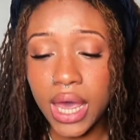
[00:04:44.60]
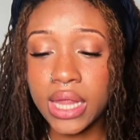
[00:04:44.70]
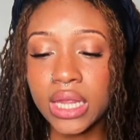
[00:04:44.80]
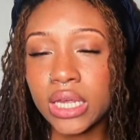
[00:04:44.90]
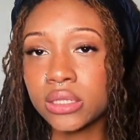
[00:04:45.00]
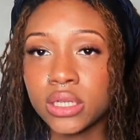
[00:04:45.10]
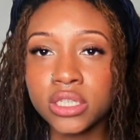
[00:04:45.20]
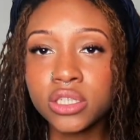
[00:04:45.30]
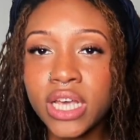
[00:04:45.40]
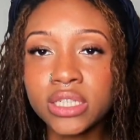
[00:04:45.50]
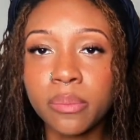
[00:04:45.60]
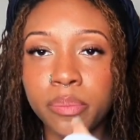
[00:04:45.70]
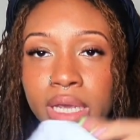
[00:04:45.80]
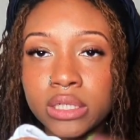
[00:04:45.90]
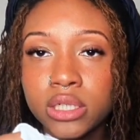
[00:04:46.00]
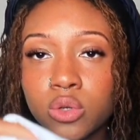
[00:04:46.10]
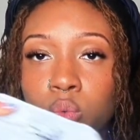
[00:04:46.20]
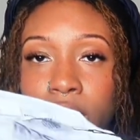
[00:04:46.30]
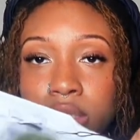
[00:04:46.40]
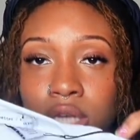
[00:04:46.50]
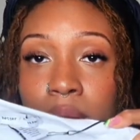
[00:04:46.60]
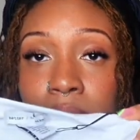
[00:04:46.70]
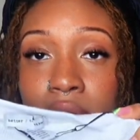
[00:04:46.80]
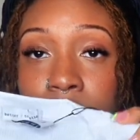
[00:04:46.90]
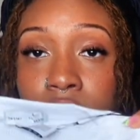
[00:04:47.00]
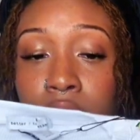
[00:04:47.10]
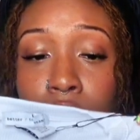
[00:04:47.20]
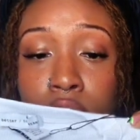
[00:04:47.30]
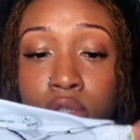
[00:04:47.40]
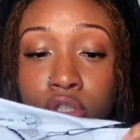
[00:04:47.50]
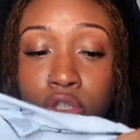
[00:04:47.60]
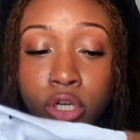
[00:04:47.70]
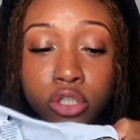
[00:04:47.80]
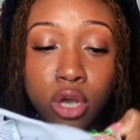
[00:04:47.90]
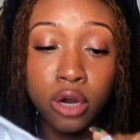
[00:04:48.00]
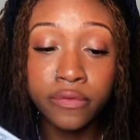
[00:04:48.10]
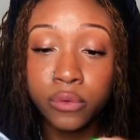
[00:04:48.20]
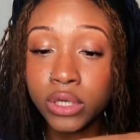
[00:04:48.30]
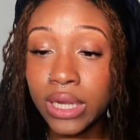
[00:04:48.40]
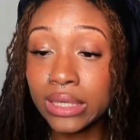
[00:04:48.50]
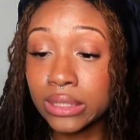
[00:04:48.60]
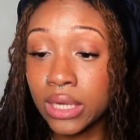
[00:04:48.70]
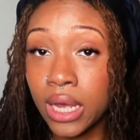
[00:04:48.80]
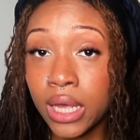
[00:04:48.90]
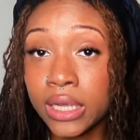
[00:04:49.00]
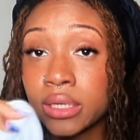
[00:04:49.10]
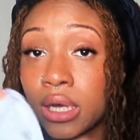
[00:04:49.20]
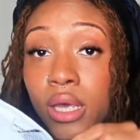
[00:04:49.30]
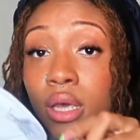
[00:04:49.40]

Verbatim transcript: And then it just has a basic white top. Like I said, all the shirts are $4.99.